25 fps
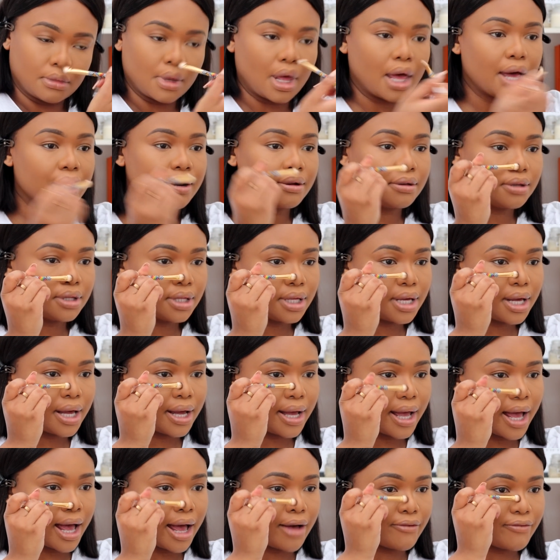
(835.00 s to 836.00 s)
I don't think I
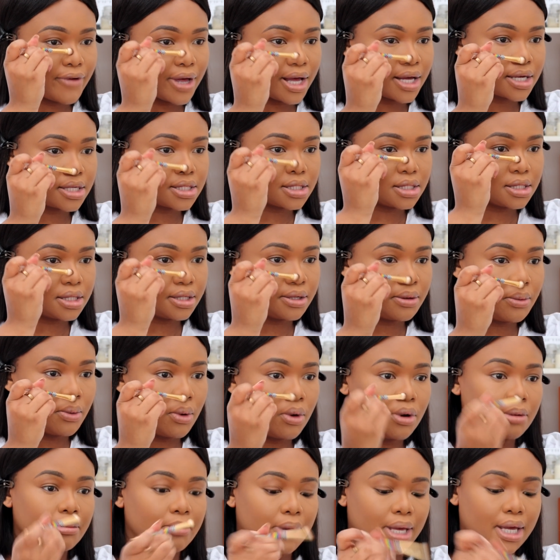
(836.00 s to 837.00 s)
have actually
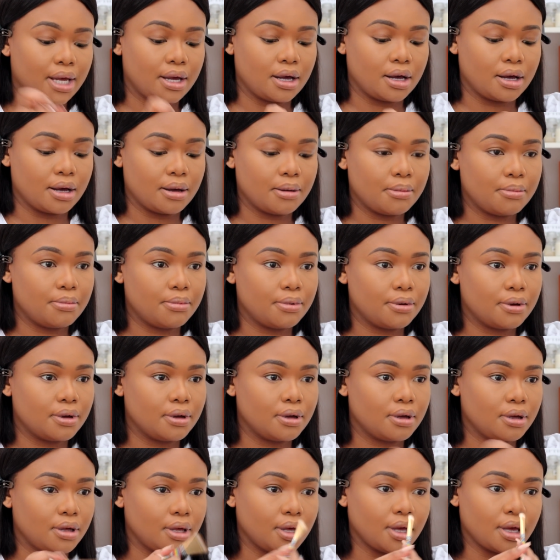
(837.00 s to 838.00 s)
worn makeup
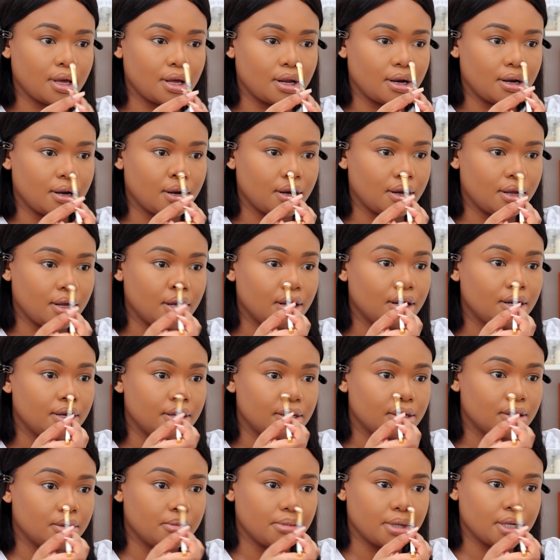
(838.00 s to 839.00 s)
in a
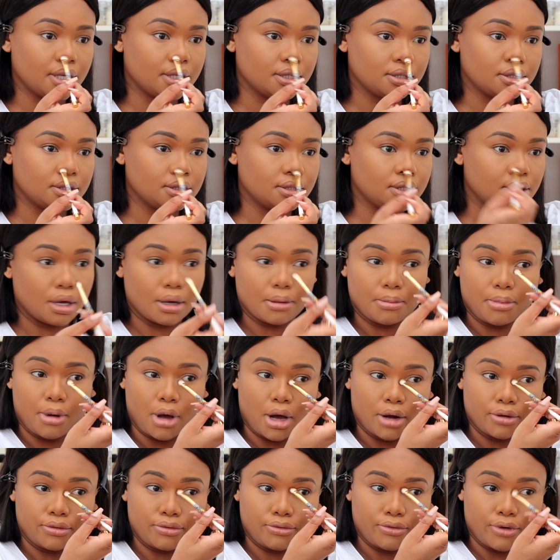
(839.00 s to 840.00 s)
little bit,
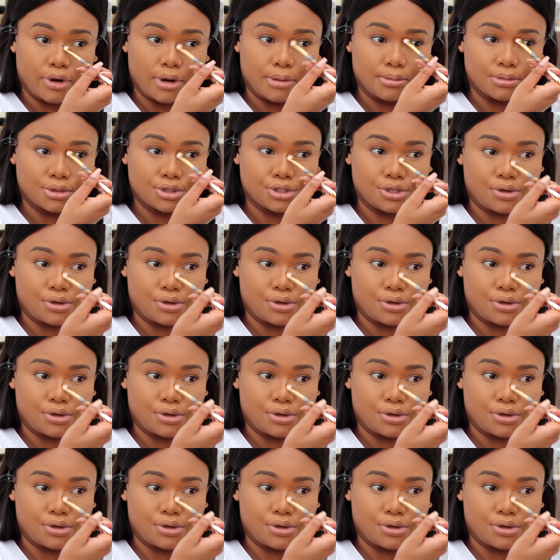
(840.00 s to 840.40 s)
apart from